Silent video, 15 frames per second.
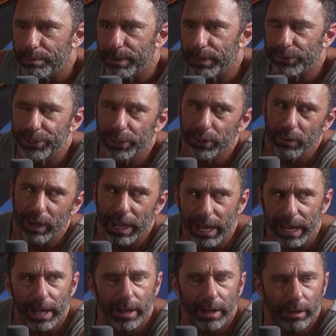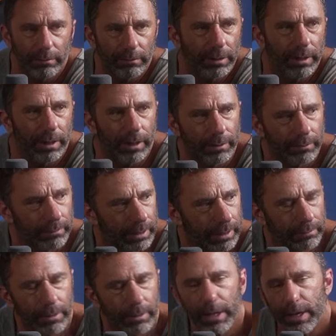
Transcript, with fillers: Meal two, eh, it,